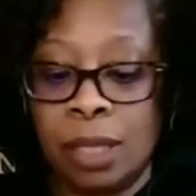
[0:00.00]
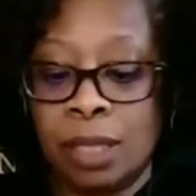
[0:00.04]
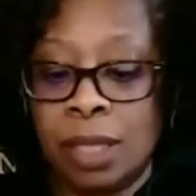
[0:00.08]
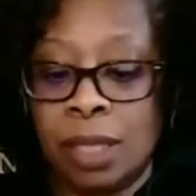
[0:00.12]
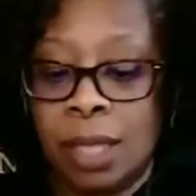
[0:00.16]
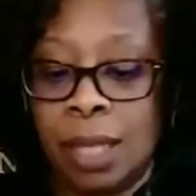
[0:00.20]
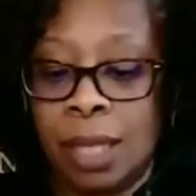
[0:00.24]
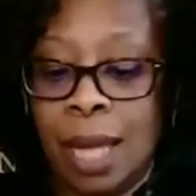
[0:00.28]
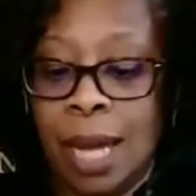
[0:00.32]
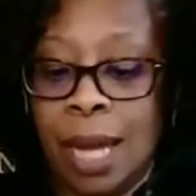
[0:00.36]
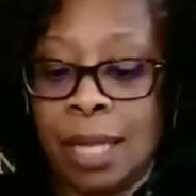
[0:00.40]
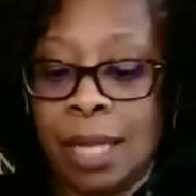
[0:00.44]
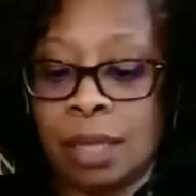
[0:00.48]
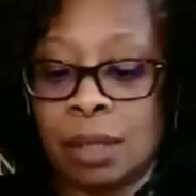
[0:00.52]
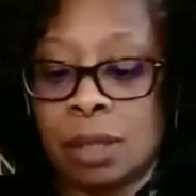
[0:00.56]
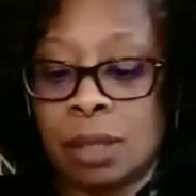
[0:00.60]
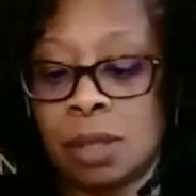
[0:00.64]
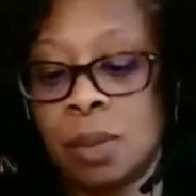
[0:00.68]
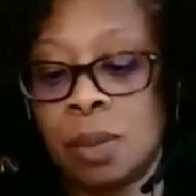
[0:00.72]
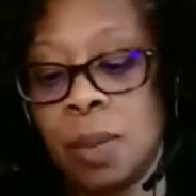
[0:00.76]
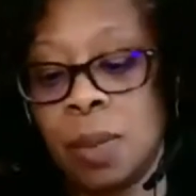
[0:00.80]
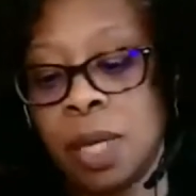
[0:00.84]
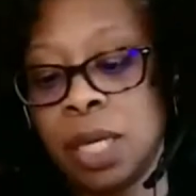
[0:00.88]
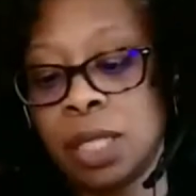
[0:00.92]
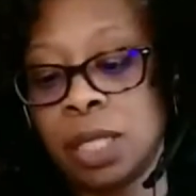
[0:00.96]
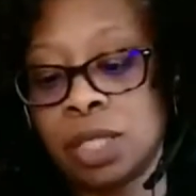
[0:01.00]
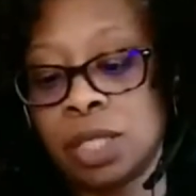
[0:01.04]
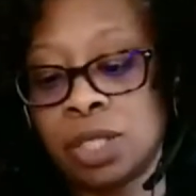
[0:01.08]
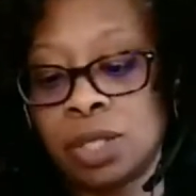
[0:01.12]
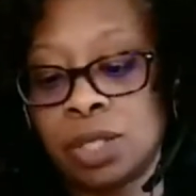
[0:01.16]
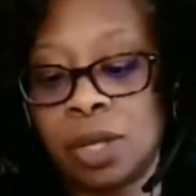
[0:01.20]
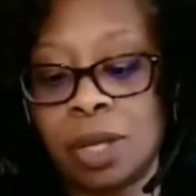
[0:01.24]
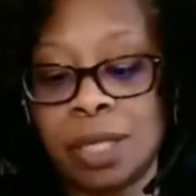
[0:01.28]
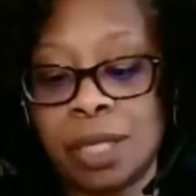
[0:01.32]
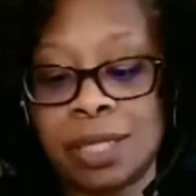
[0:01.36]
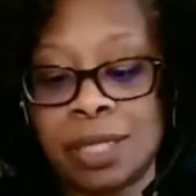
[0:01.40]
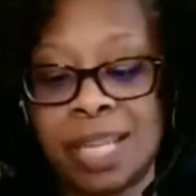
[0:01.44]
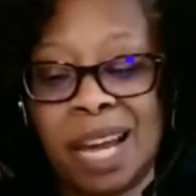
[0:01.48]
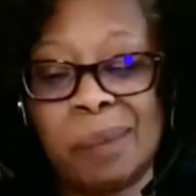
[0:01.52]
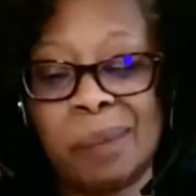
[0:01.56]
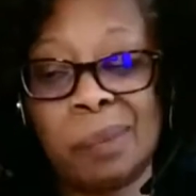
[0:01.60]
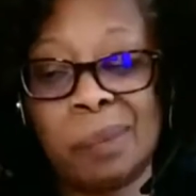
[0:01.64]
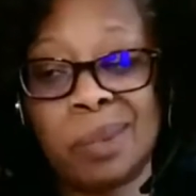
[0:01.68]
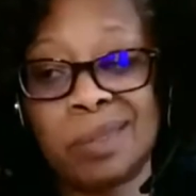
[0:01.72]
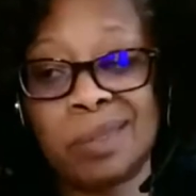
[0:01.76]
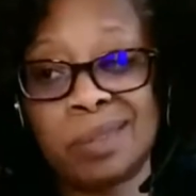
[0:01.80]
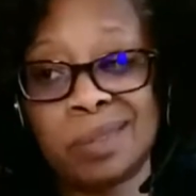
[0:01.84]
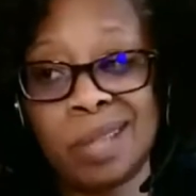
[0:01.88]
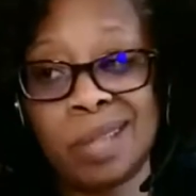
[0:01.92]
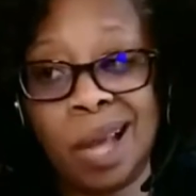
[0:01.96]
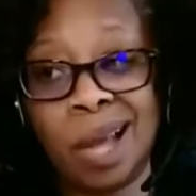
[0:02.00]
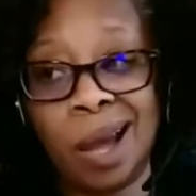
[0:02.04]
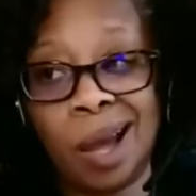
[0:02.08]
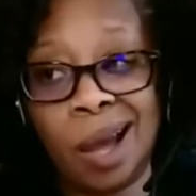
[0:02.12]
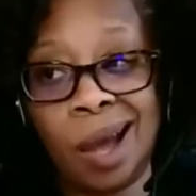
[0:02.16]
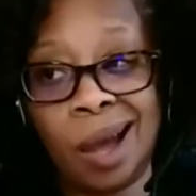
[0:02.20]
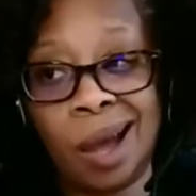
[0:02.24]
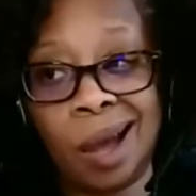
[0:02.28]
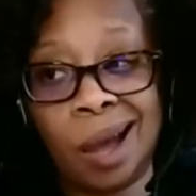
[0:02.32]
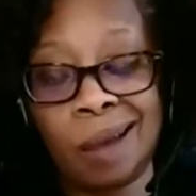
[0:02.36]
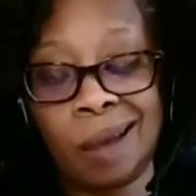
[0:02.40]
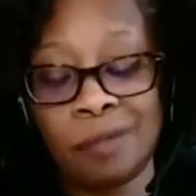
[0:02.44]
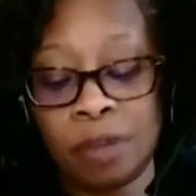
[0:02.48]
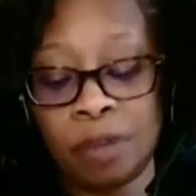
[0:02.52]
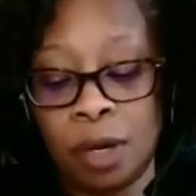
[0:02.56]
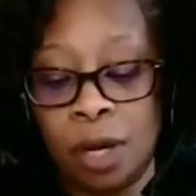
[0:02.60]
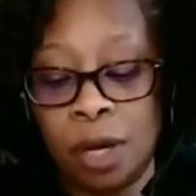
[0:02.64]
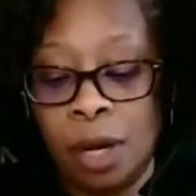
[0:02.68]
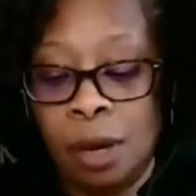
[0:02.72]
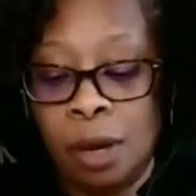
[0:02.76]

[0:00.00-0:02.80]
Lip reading: to like squish and all that type of stuff.